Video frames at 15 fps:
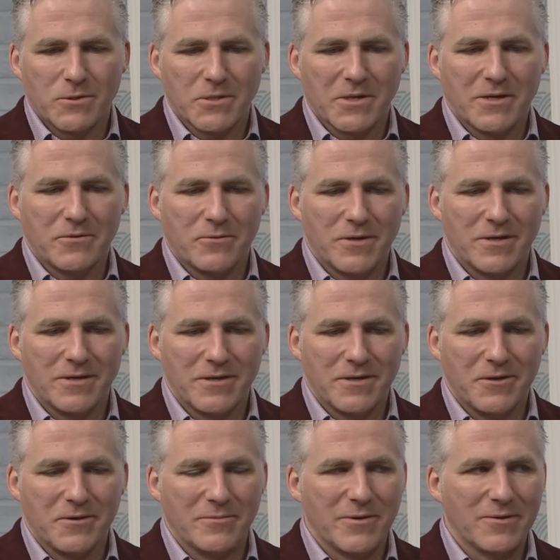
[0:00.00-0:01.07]
diarrhea, you
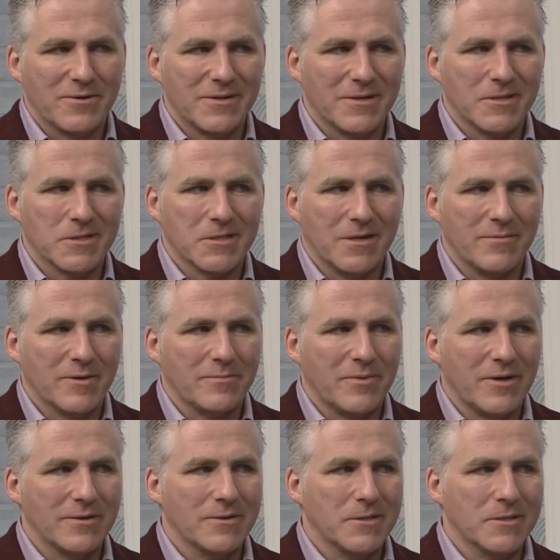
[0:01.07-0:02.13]
hear about it. Stomach
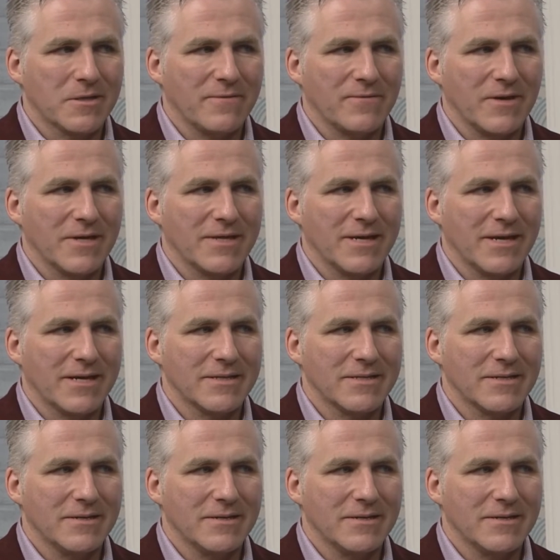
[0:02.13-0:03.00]
bugs, stuff like that.